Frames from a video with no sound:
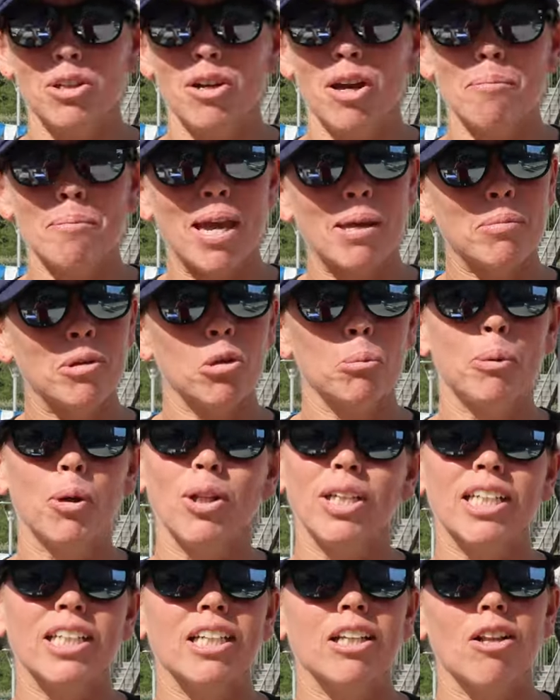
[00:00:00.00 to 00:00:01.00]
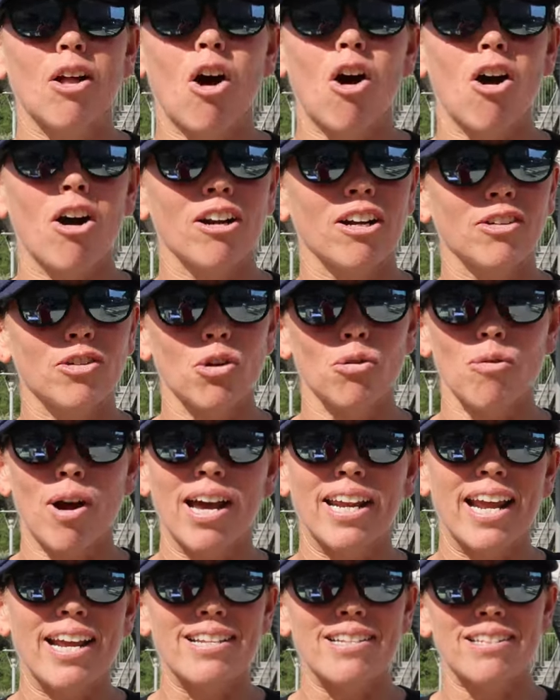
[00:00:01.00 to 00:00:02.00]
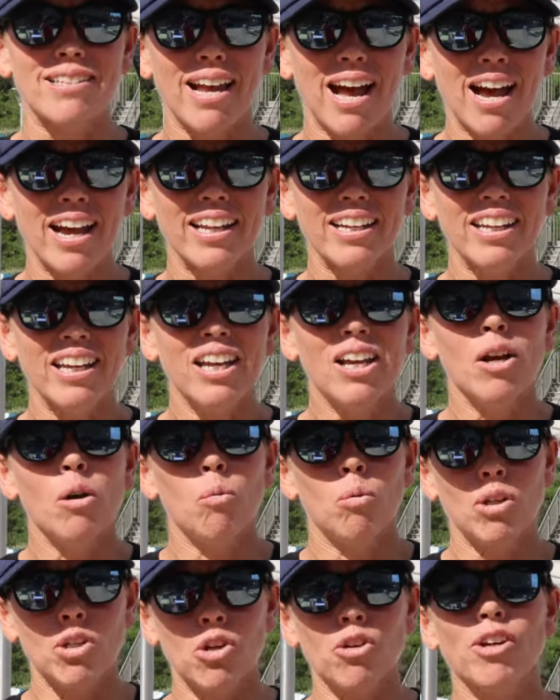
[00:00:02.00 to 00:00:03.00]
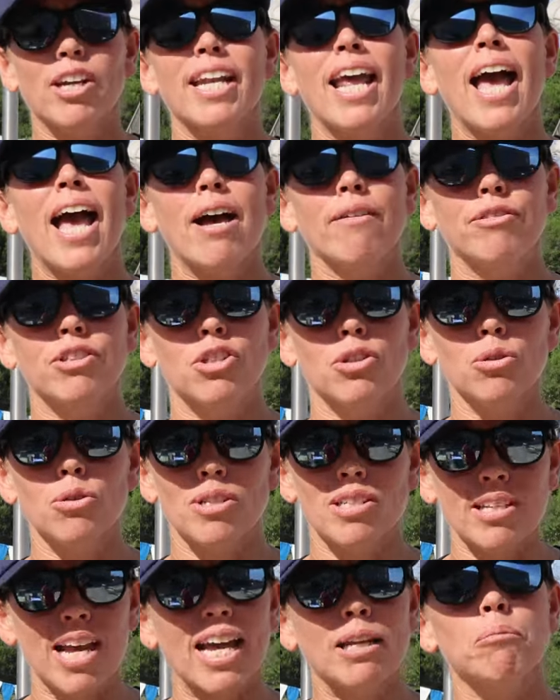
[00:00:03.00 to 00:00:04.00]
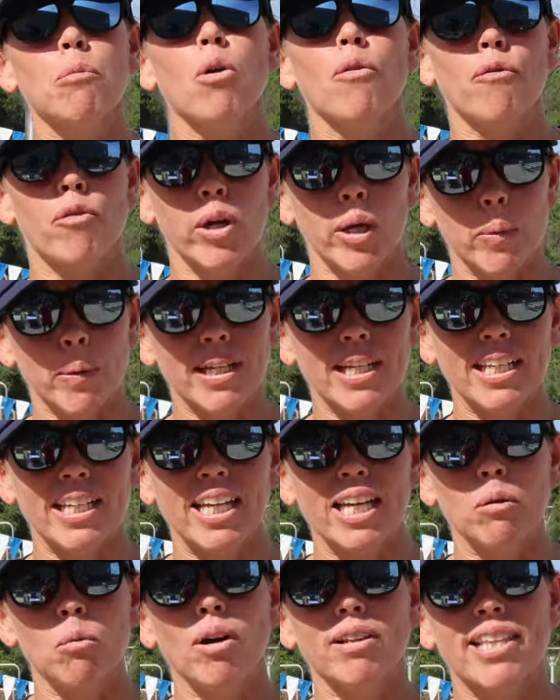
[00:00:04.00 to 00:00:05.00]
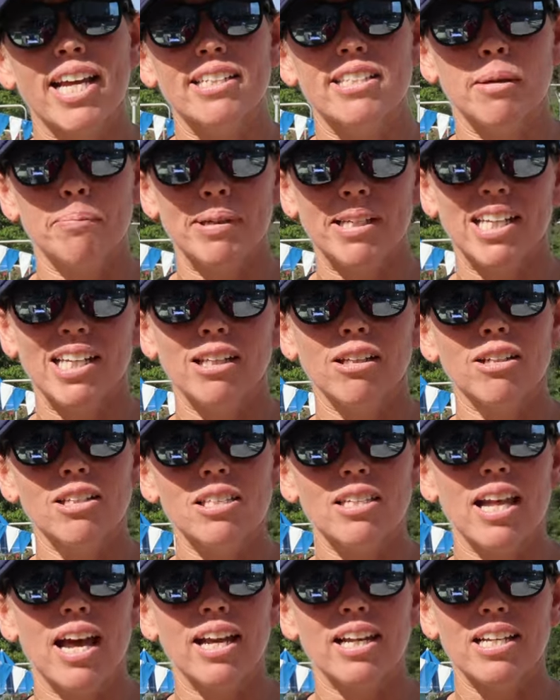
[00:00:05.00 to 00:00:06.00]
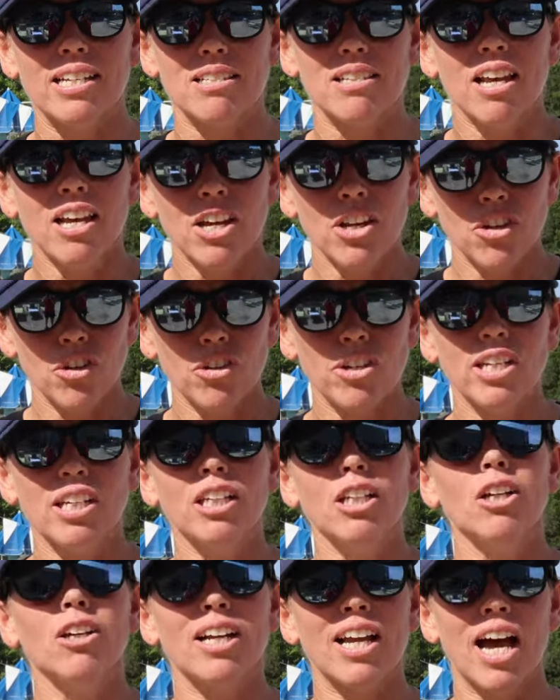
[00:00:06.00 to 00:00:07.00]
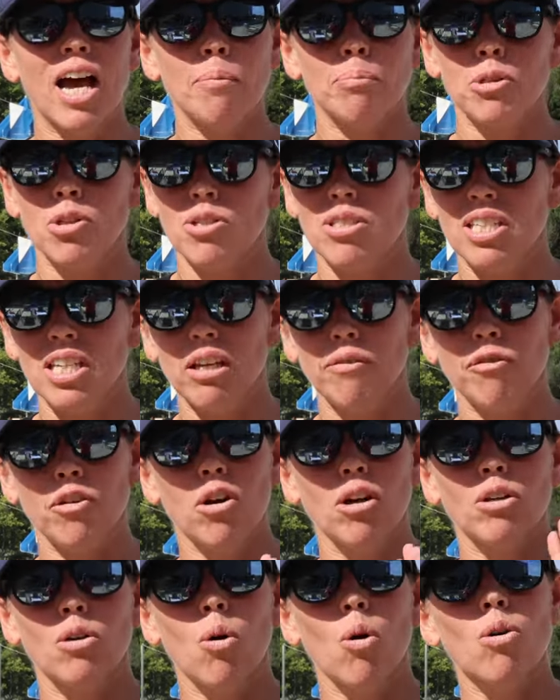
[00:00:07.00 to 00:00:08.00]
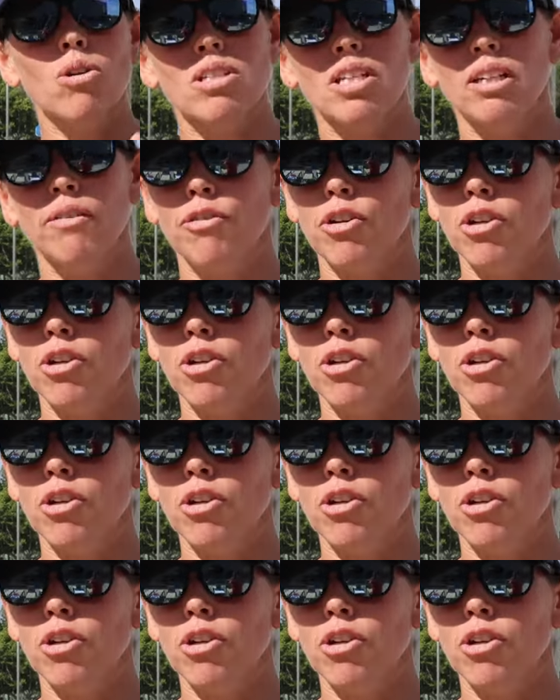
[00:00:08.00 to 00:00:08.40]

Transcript: you know, maybe you're pulling a little hard on your right-hand side, well, you're gonna have to sight more frequently. And what that typically looks like is you're gonna look up to see if you're on course, and